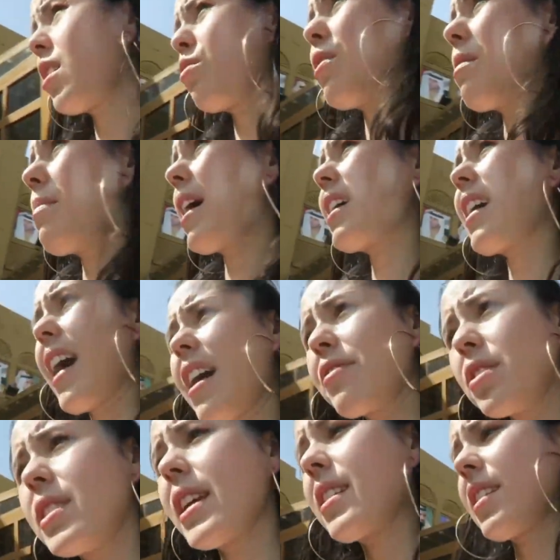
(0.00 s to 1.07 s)
on the way back, I
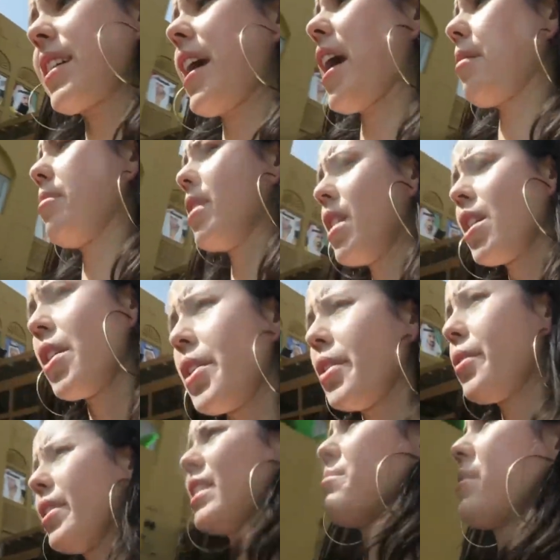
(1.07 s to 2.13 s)
have to take a cab.
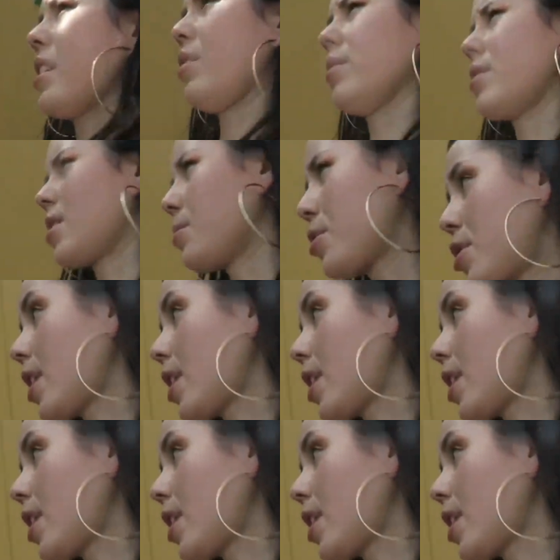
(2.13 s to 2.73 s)
But let me go on some